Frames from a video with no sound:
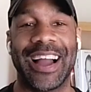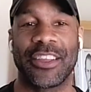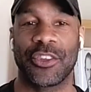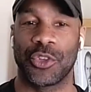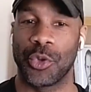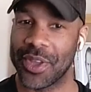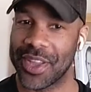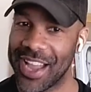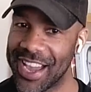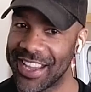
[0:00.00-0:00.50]

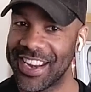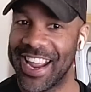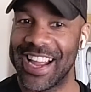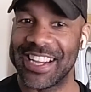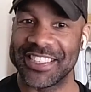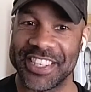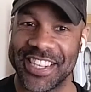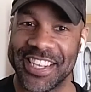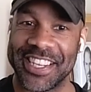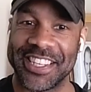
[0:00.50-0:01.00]
You kinda
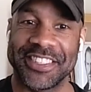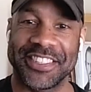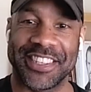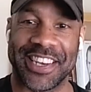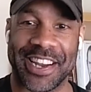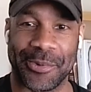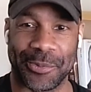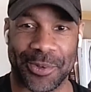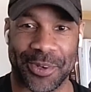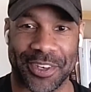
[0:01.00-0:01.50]
actually hinted
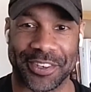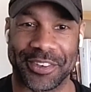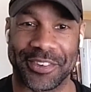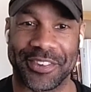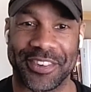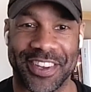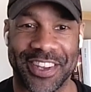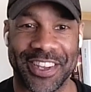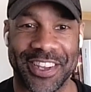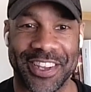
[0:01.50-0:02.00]
at one
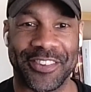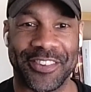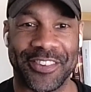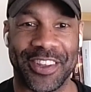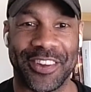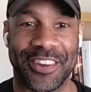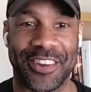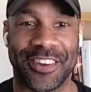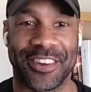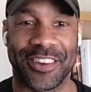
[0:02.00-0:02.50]

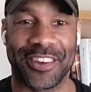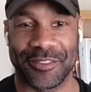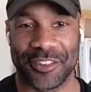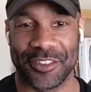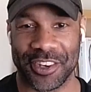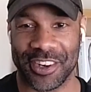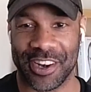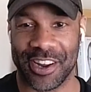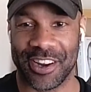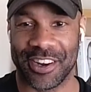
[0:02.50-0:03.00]

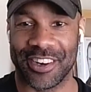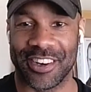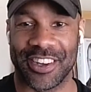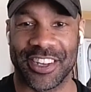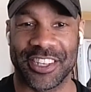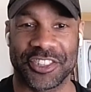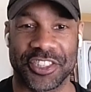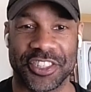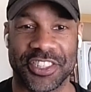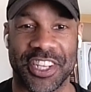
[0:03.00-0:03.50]
during our
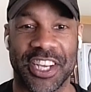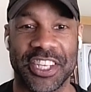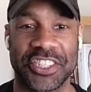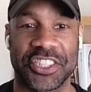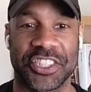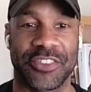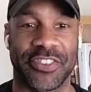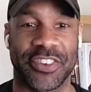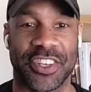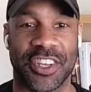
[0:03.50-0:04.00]

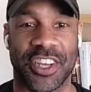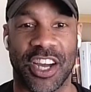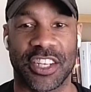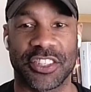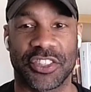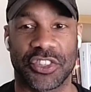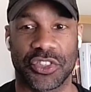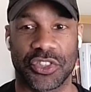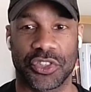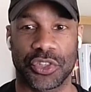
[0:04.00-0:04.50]
introduction in
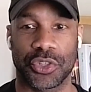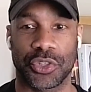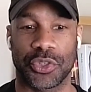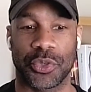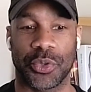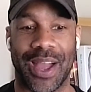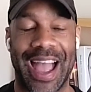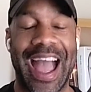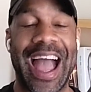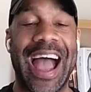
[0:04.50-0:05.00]
regards
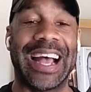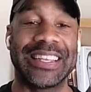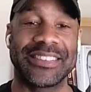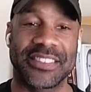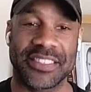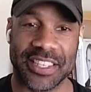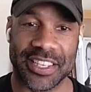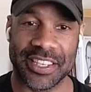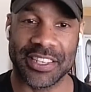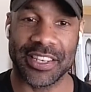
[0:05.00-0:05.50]
to
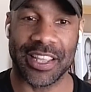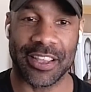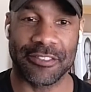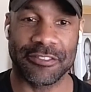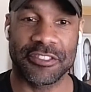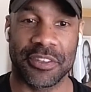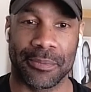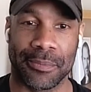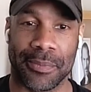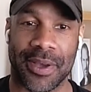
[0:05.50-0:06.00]
asking
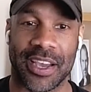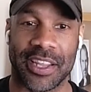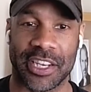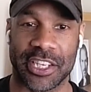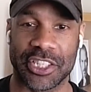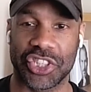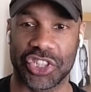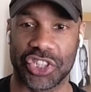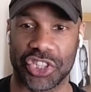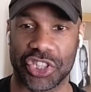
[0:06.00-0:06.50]
if
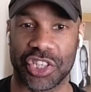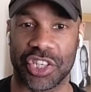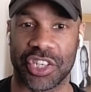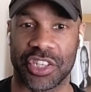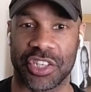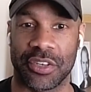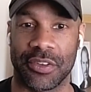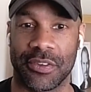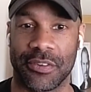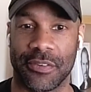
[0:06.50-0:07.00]
somebody
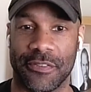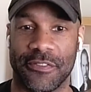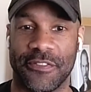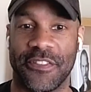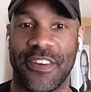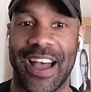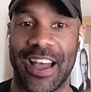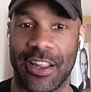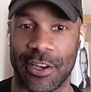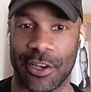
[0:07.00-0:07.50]
should
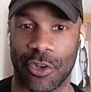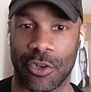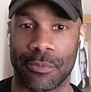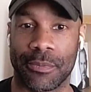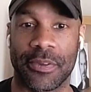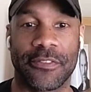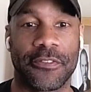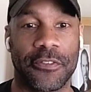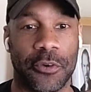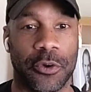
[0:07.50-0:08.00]
follow
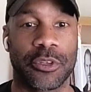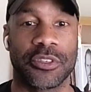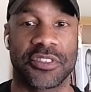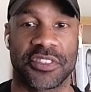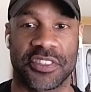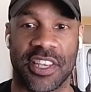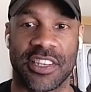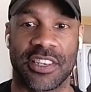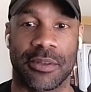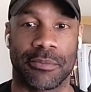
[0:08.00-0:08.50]
before you
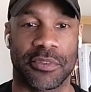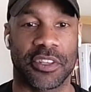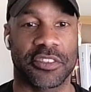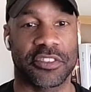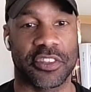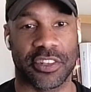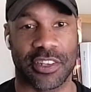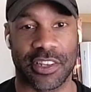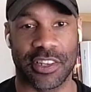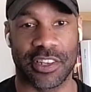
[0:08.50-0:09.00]
send them the
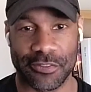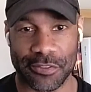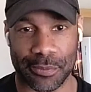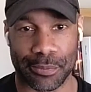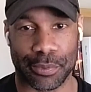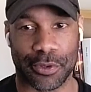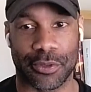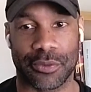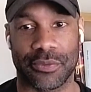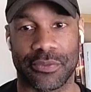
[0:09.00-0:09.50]

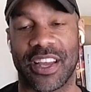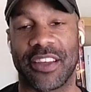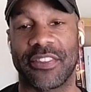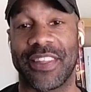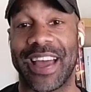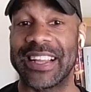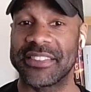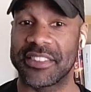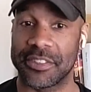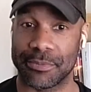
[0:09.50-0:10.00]
deliverable. Now,
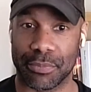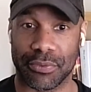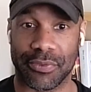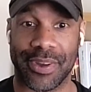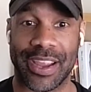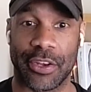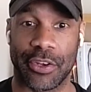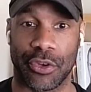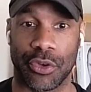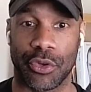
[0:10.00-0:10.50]
that's a
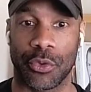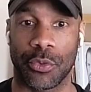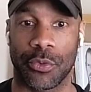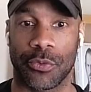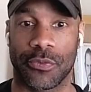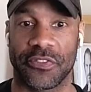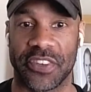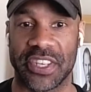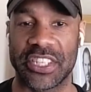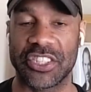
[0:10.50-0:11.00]
brand new
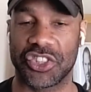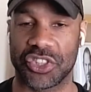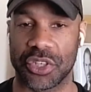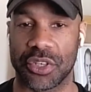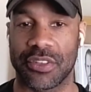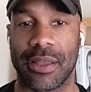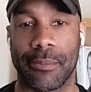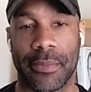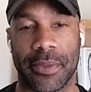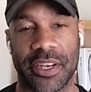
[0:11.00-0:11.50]

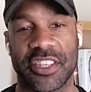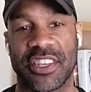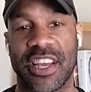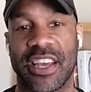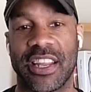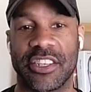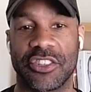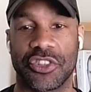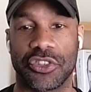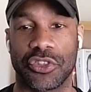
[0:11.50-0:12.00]
feature that
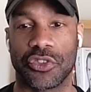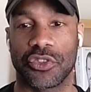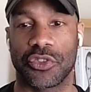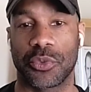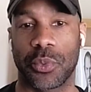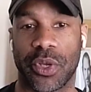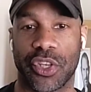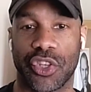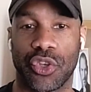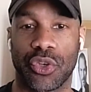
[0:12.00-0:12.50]
ManyChat introduced
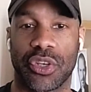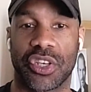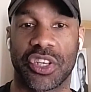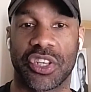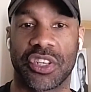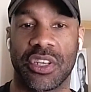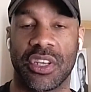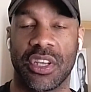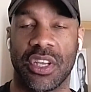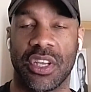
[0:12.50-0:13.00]
where you could